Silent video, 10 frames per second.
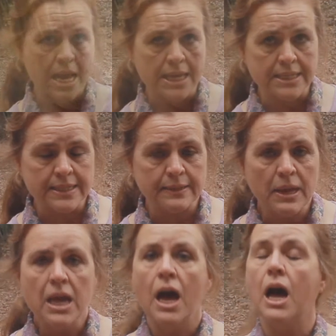hands.
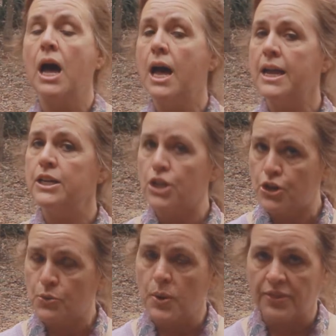I
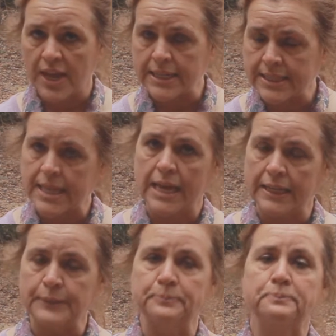know what that's
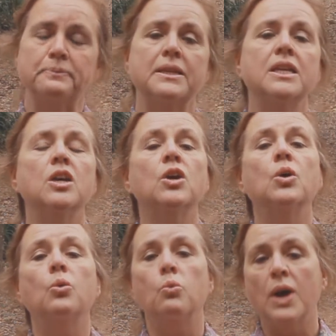like.
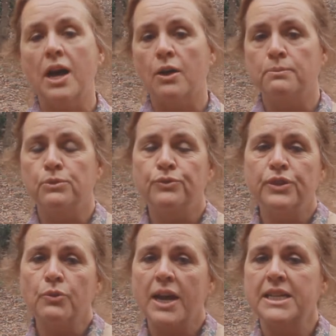Well,
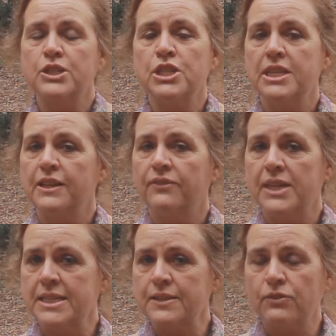moving right into the
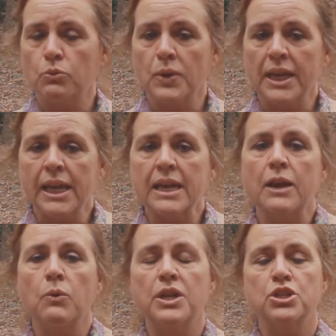events of the weekend,
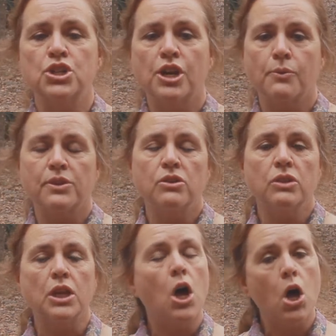I want to share with
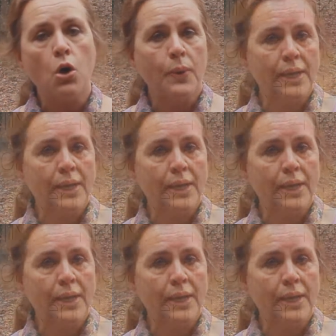you that all